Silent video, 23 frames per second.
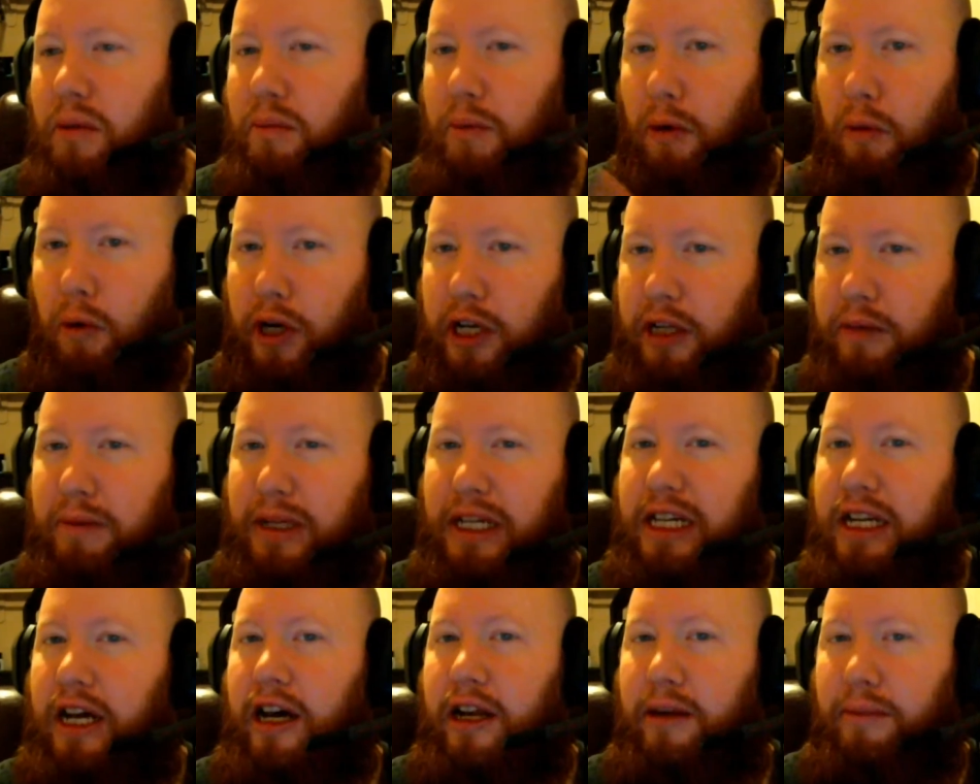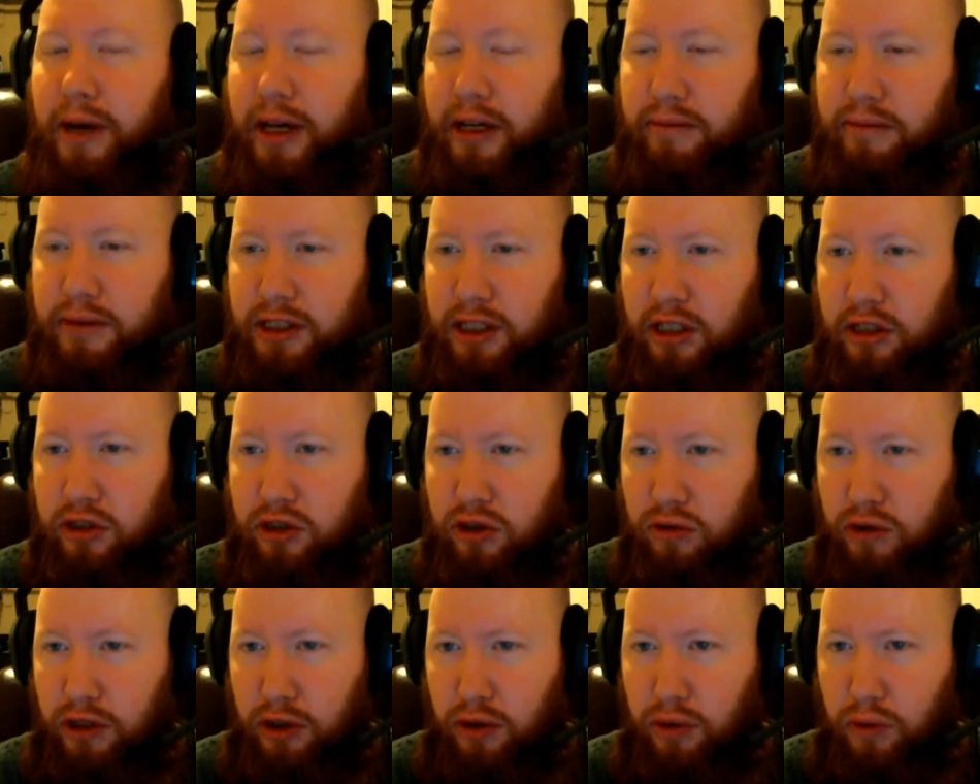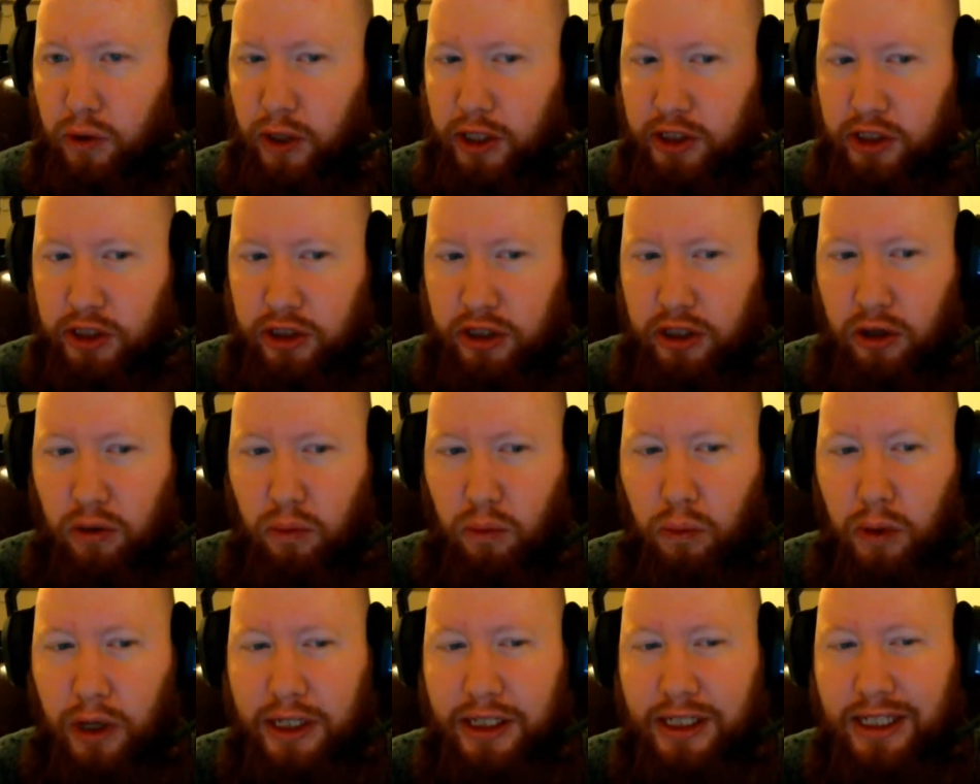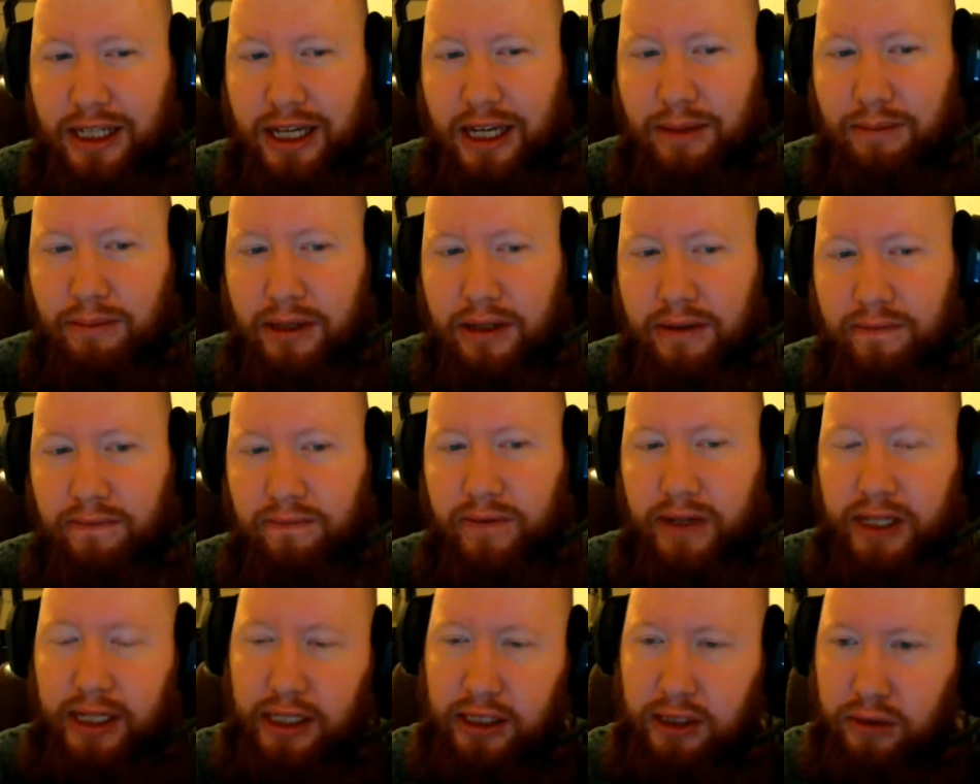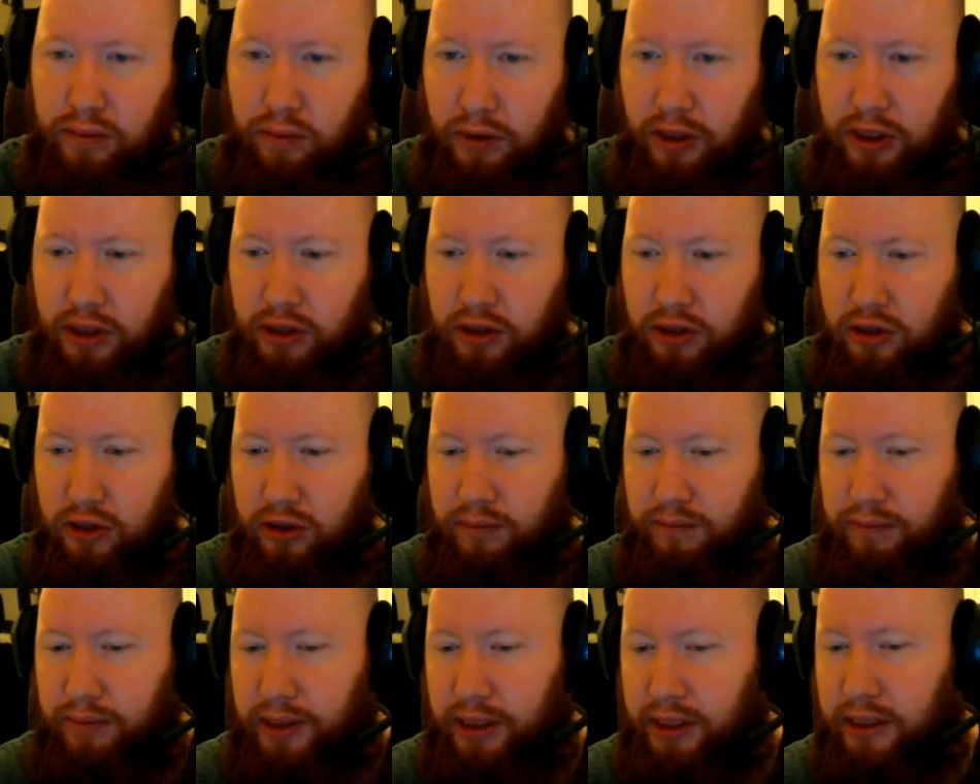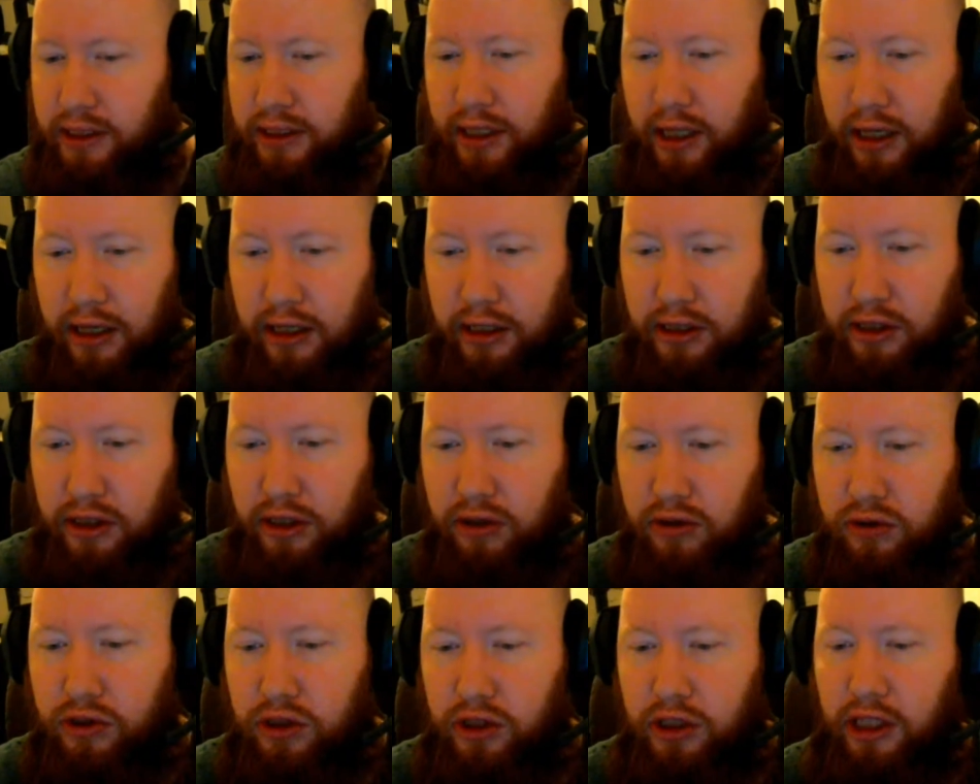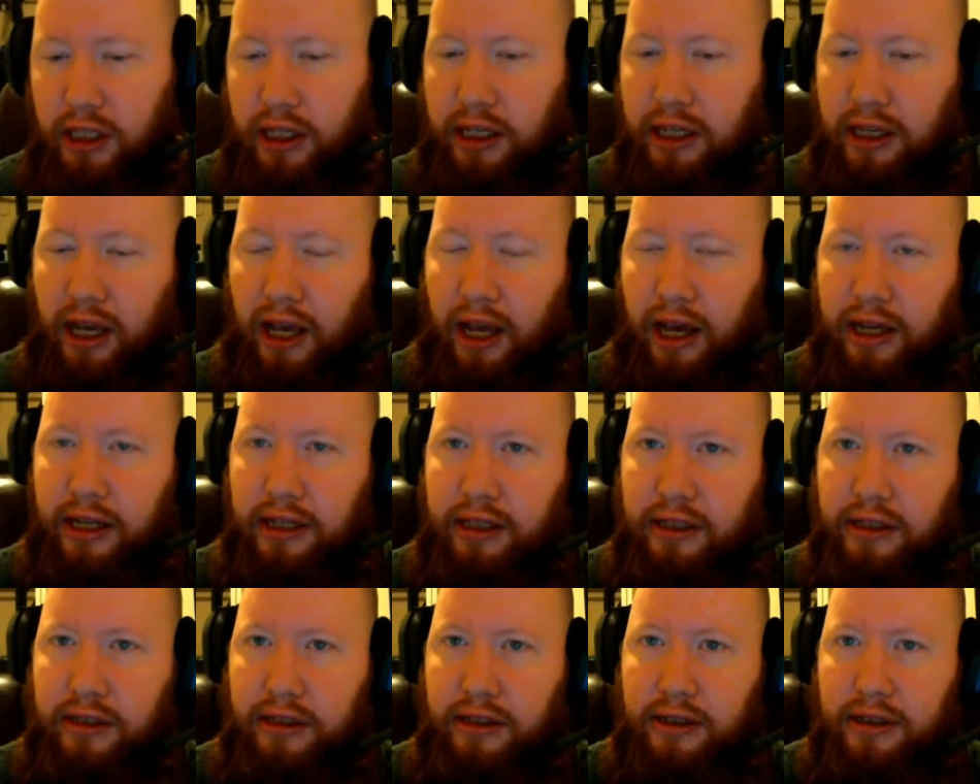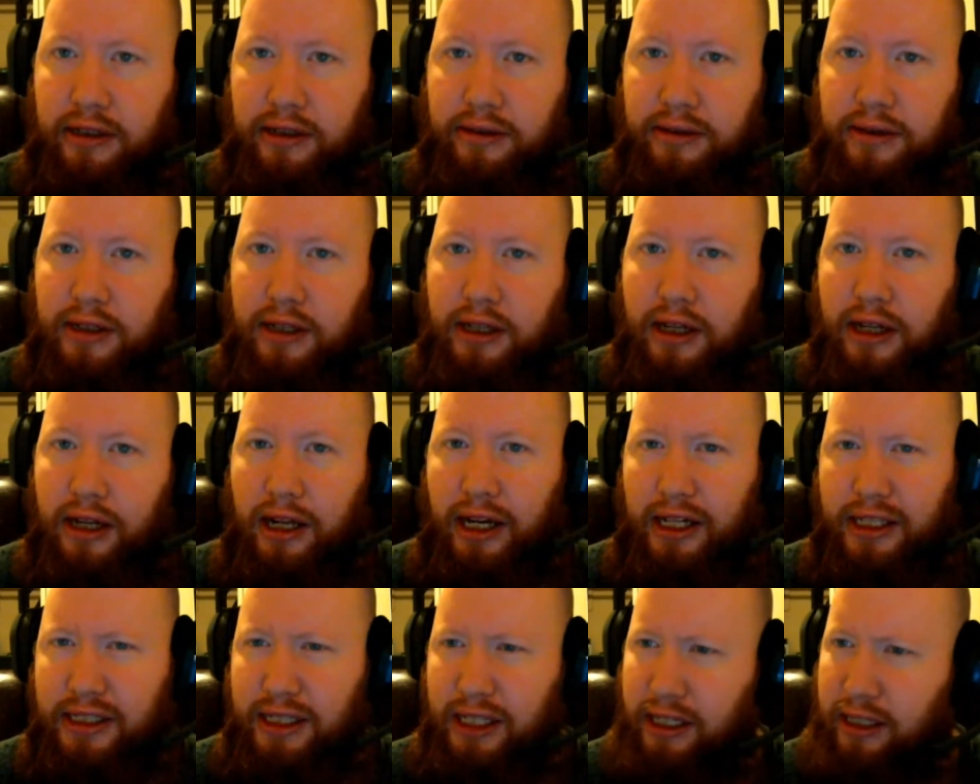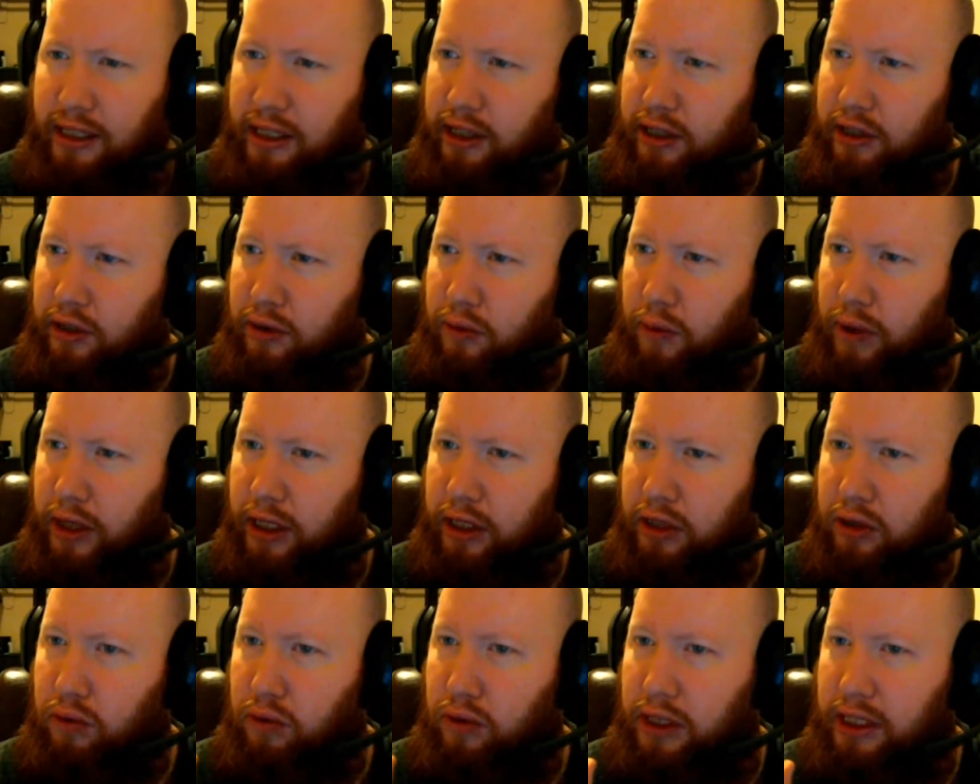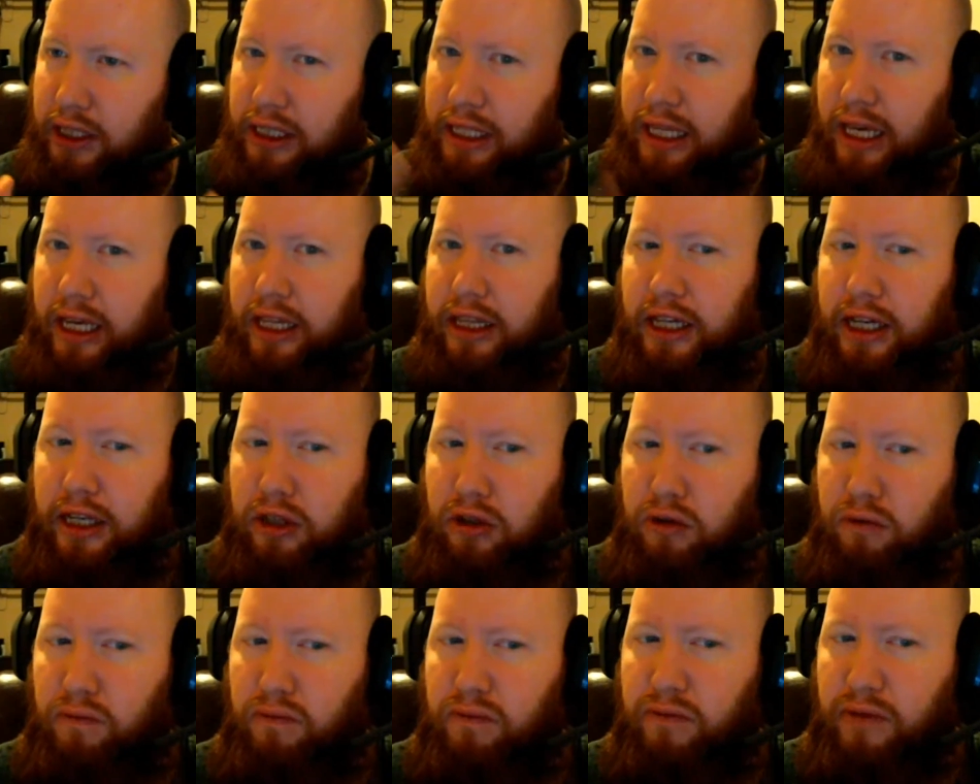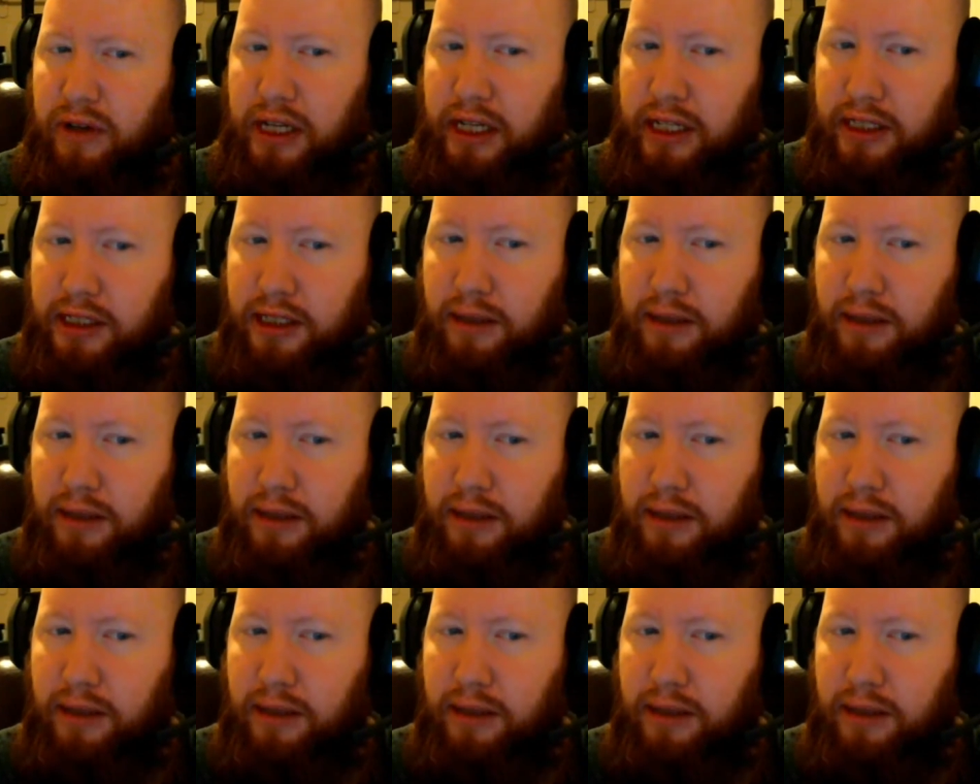But what can be done about them is also the question. What can be fixed? What could be done? Should they add in, like I said, another way to indicate that you hit